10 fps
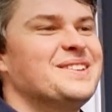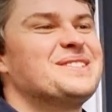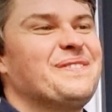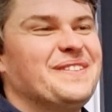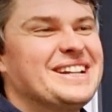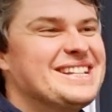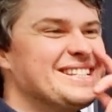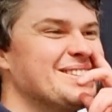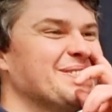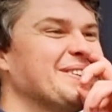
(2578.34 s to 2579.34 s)
There's a
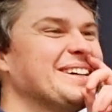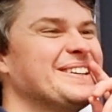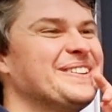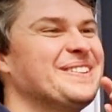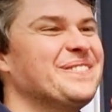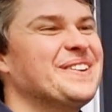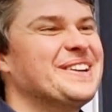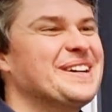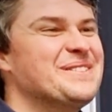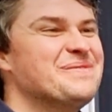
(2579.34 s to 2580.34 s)
funny story I heard
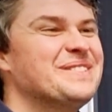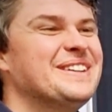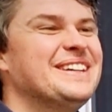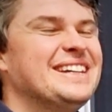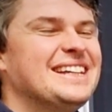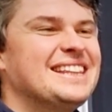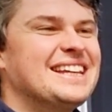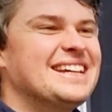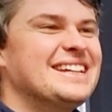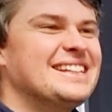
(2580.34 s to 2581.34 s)
where
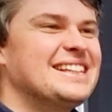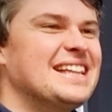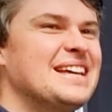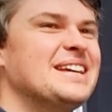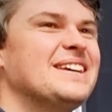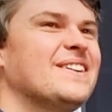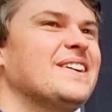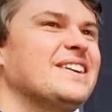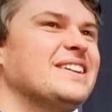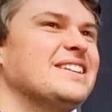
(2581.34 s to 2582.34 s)
they
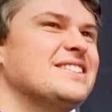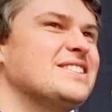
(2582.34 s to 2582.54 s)
got